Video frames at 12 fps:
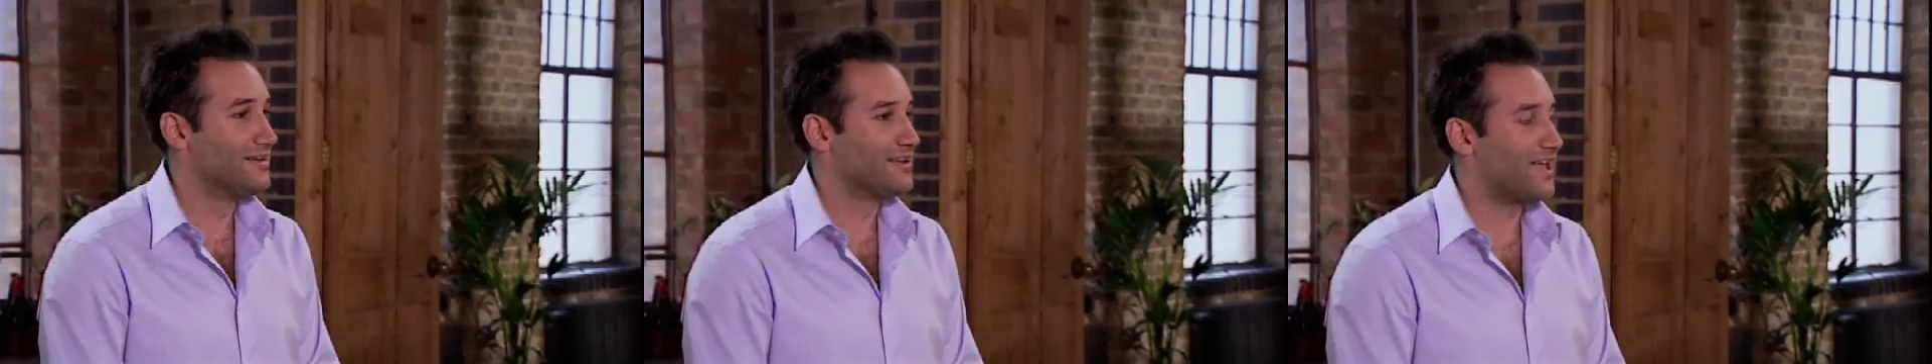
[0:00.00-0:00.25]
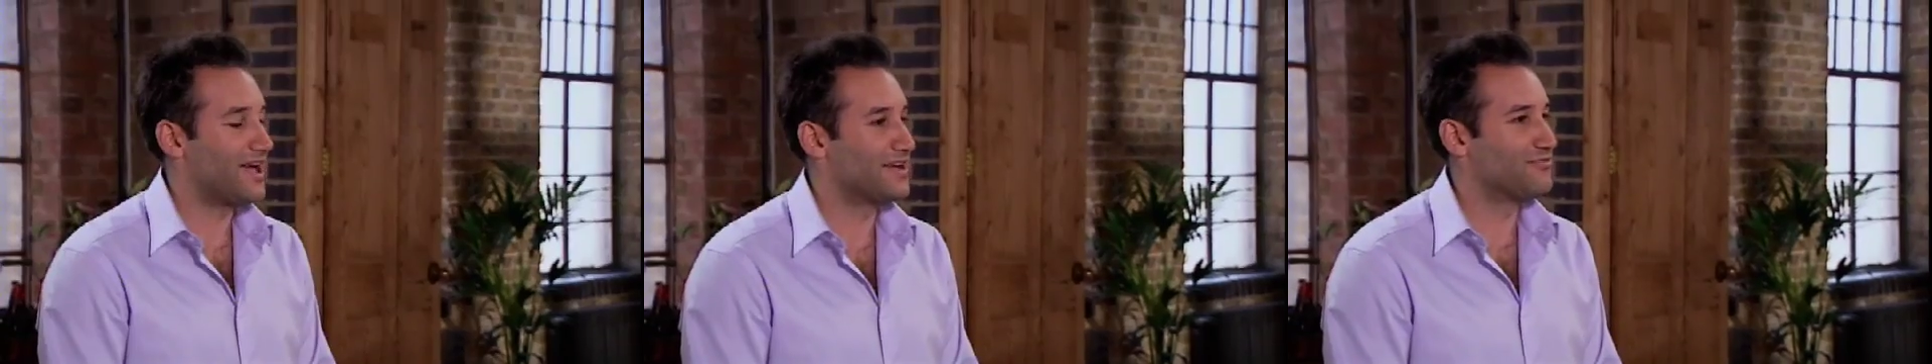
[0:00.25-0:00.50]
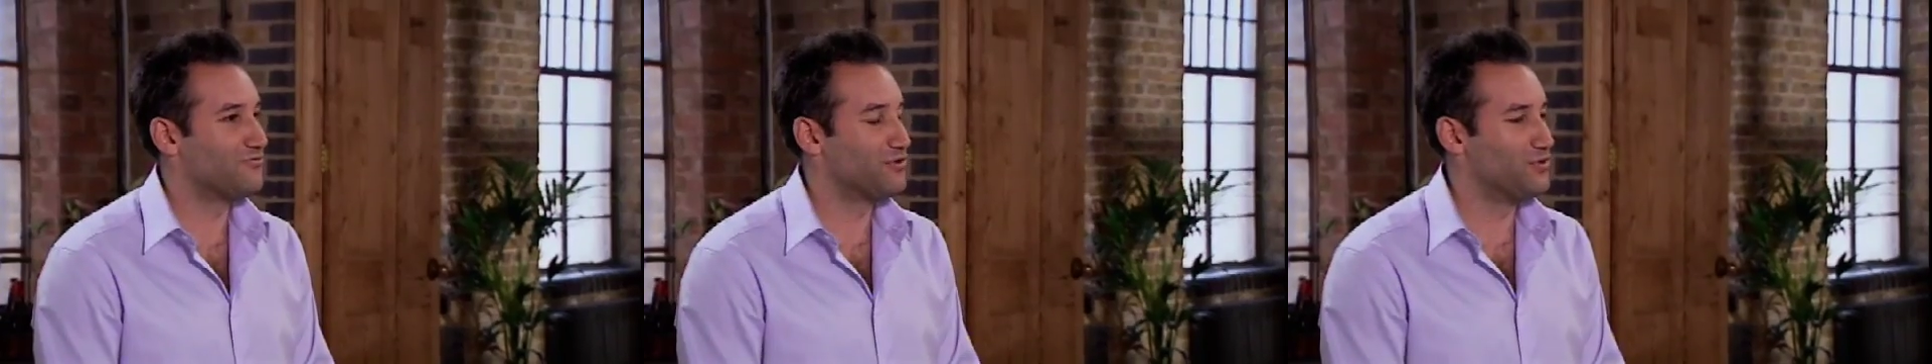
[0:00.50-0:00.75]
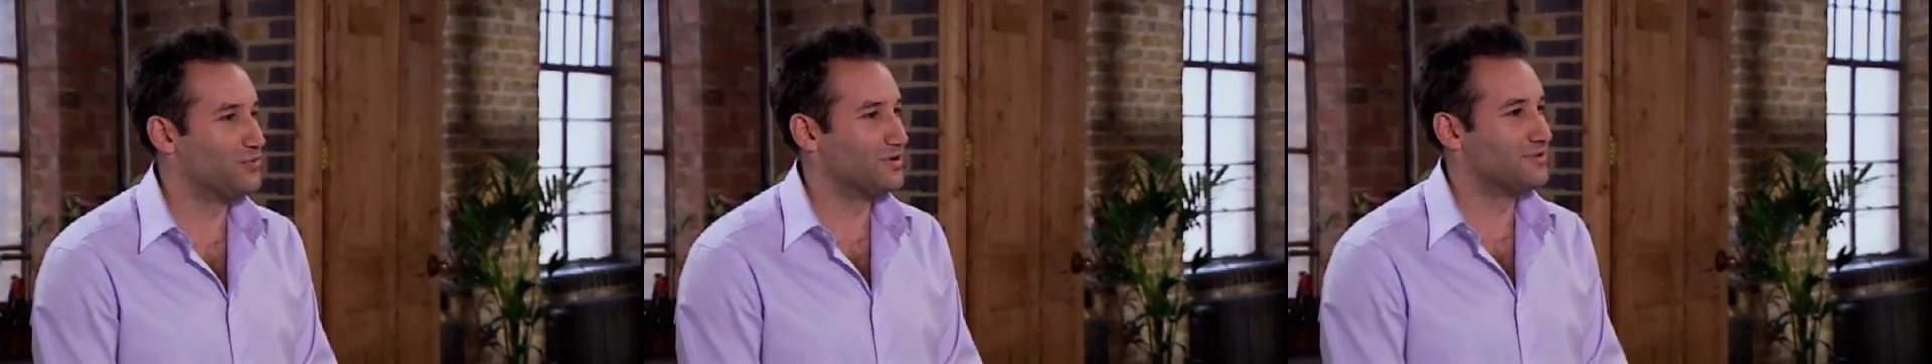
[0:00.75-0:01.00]

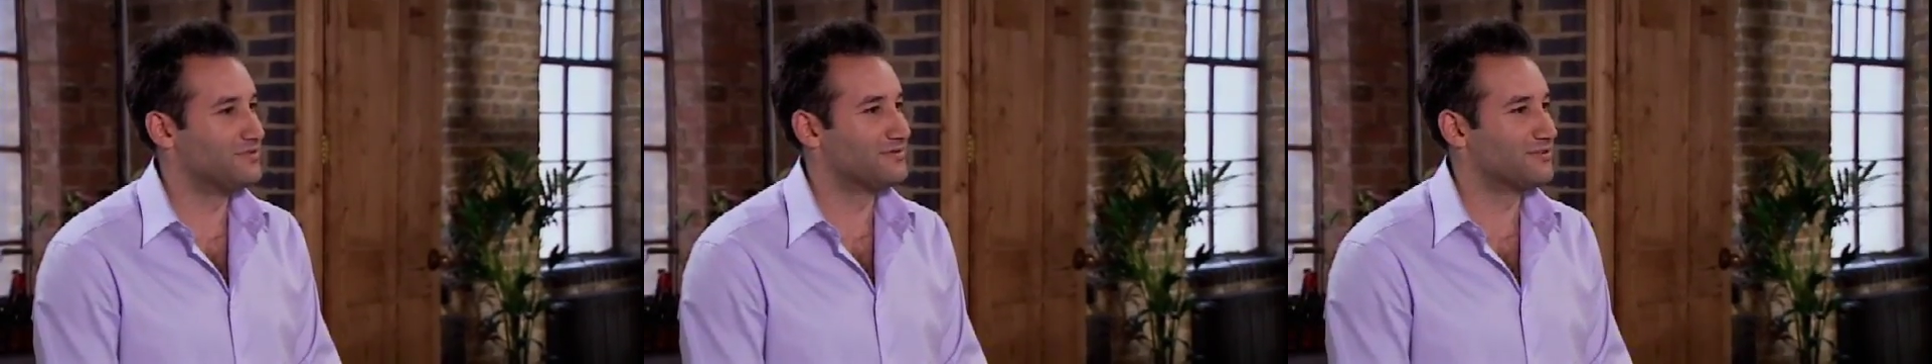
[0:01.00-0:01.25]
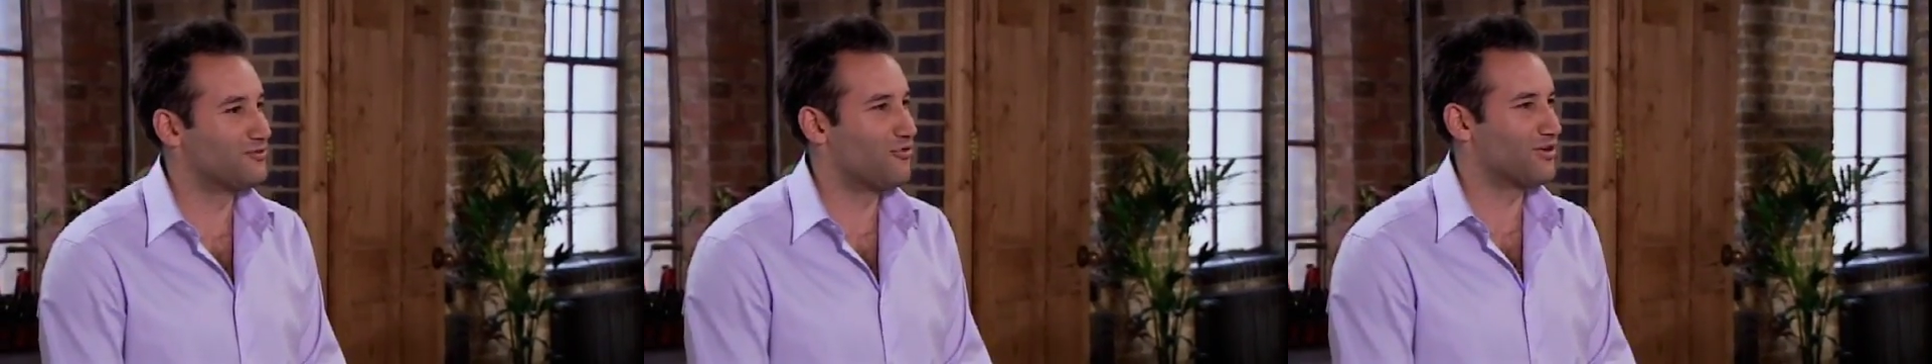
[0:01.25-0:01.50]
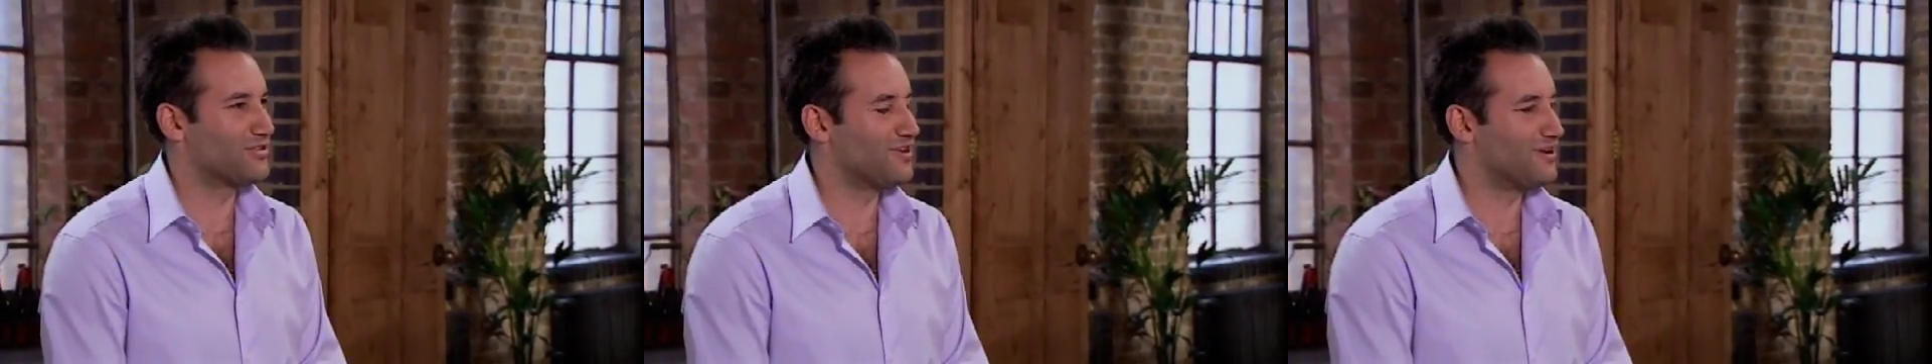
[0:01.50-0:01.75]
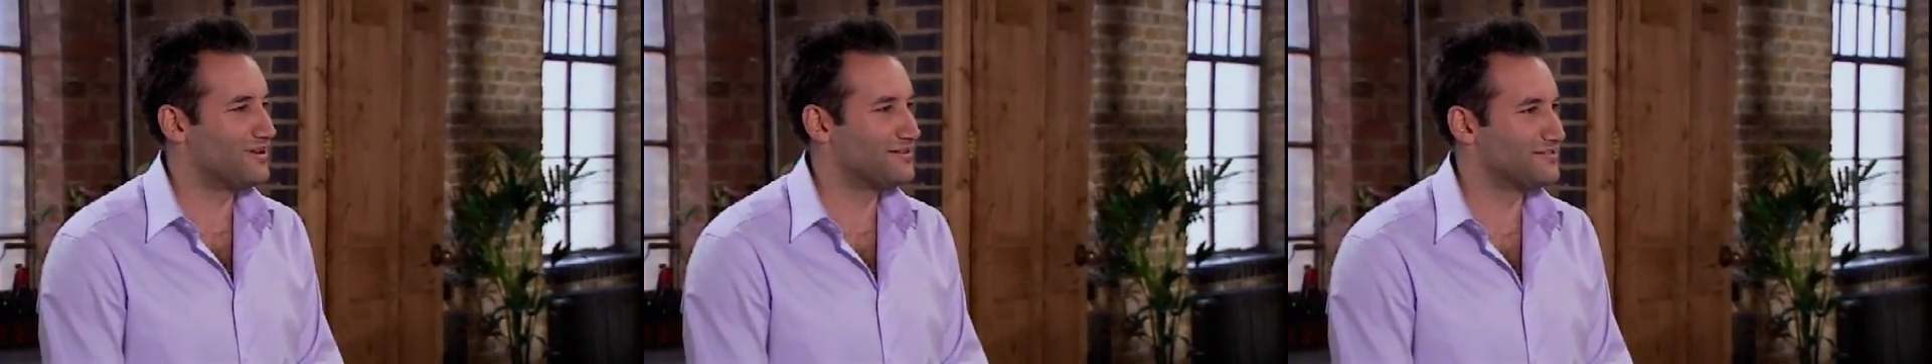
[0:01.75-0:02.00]
kangaroo and
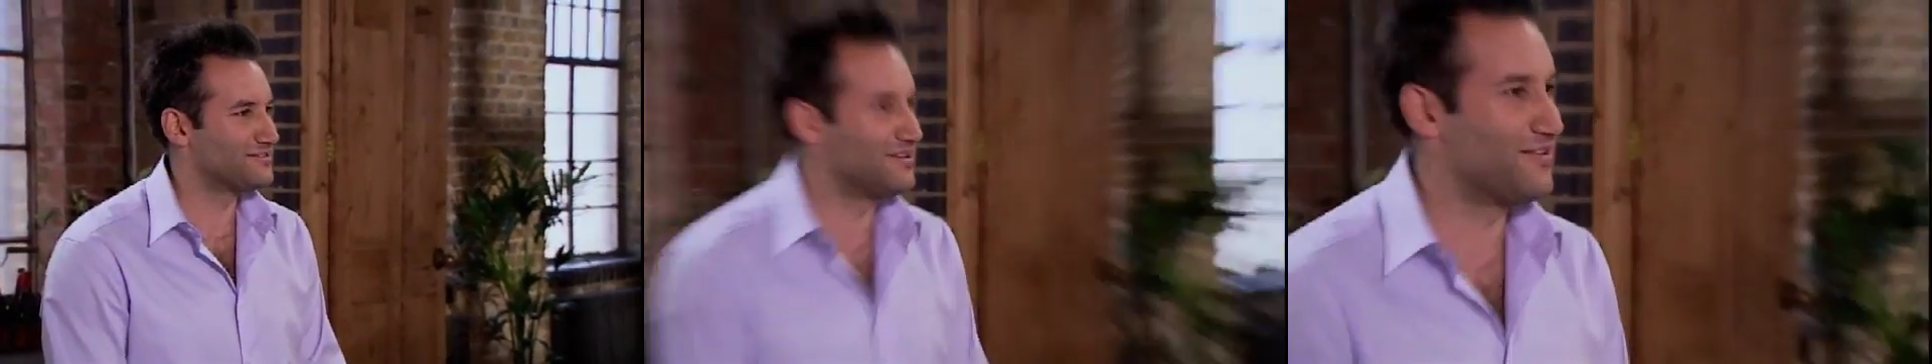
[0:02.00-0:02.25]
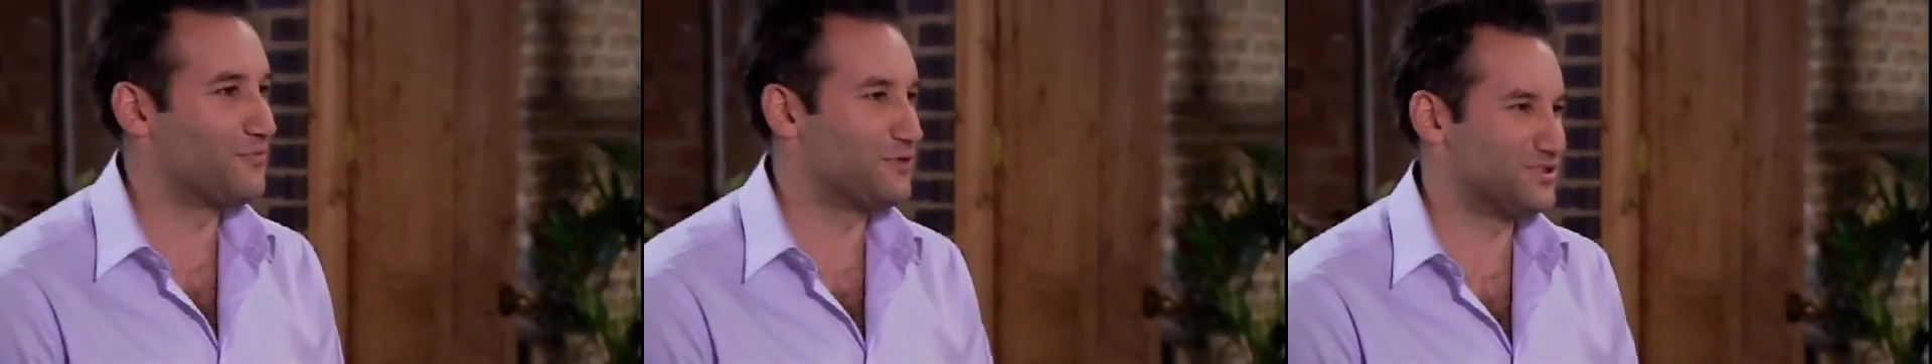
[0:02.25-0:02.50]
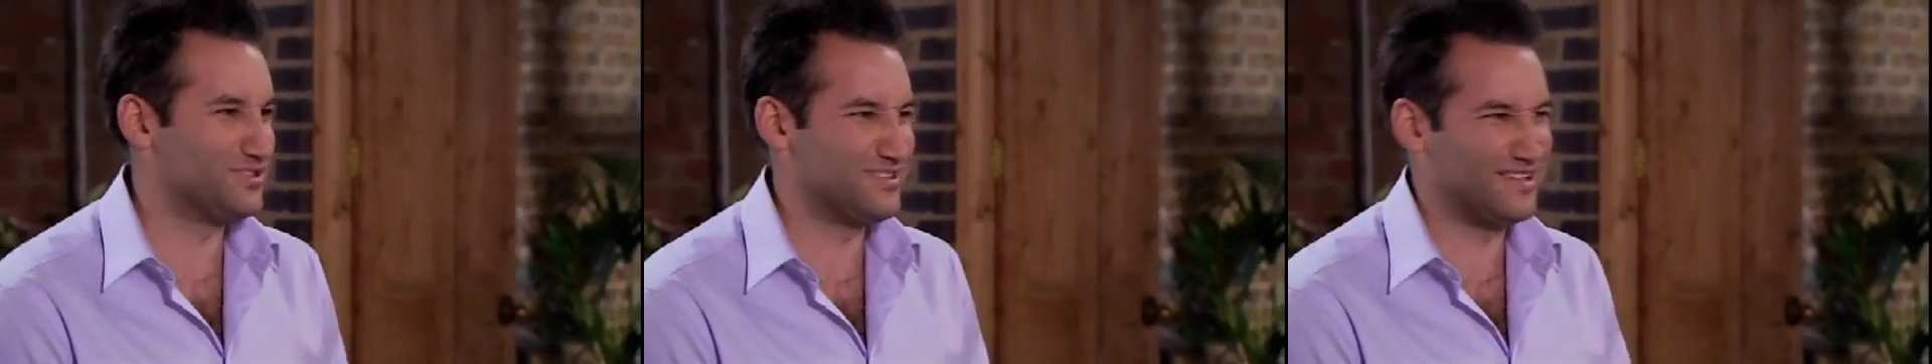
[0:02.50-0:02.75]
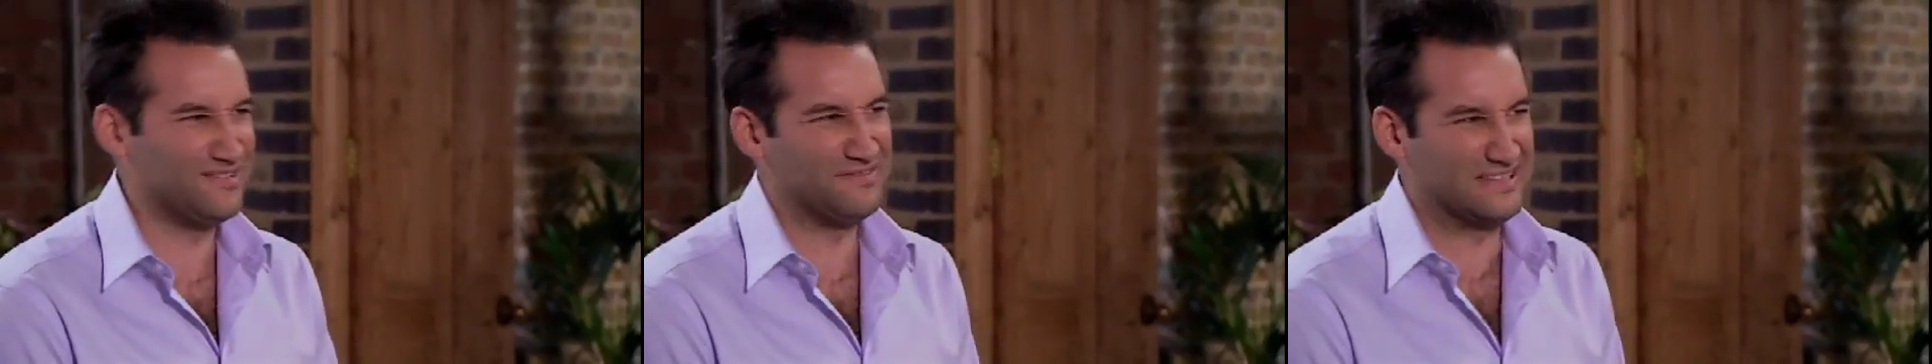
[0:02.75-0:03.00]
crocodile and stuff, which you
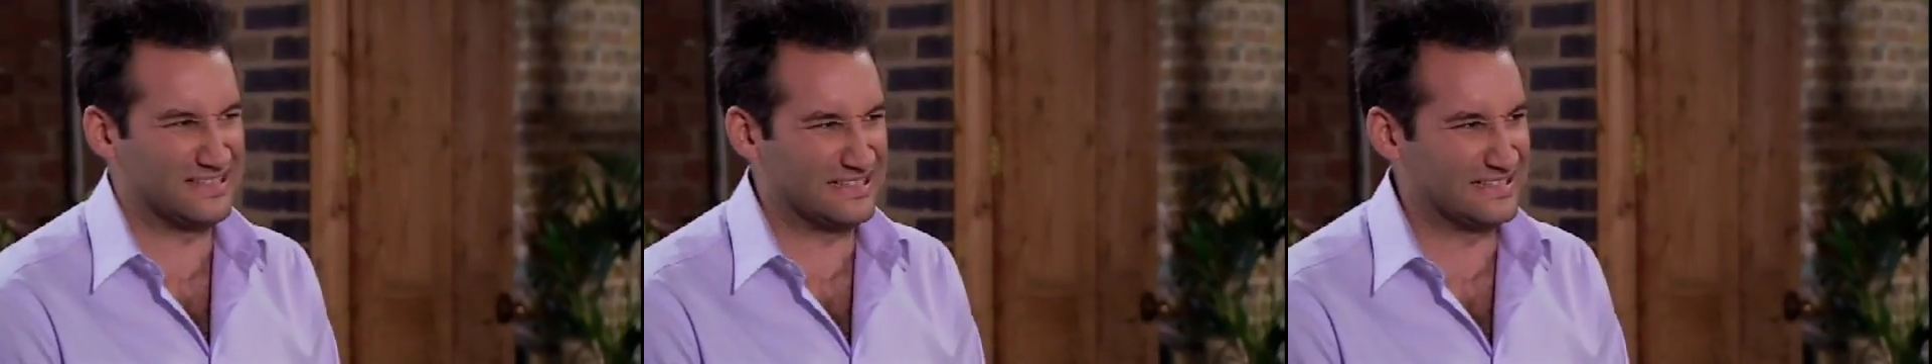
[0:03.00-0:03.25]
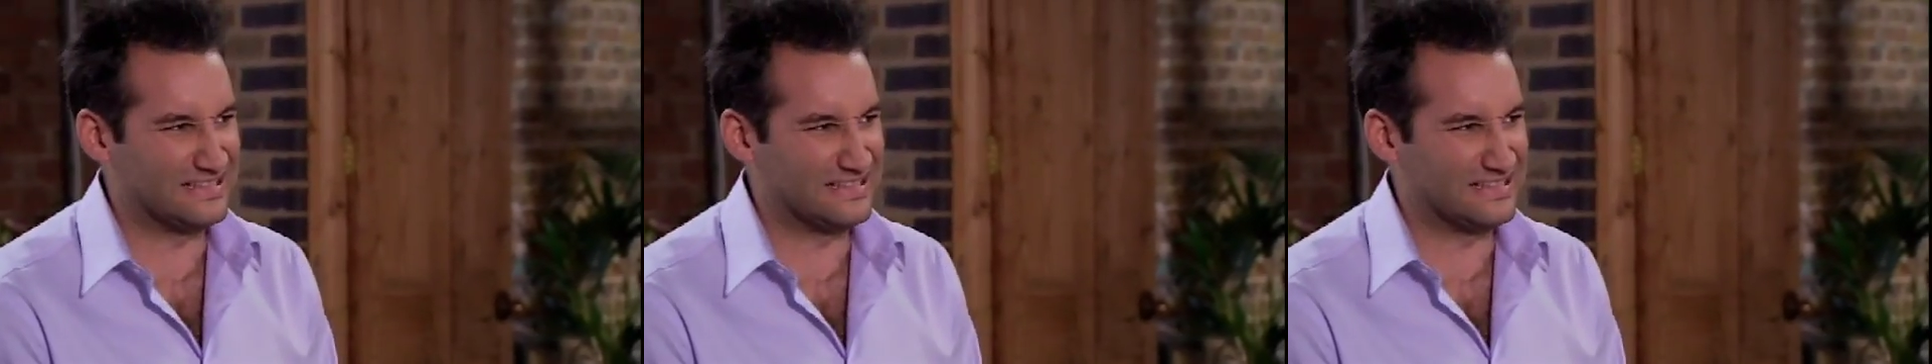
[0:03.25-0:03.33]
sit there and think...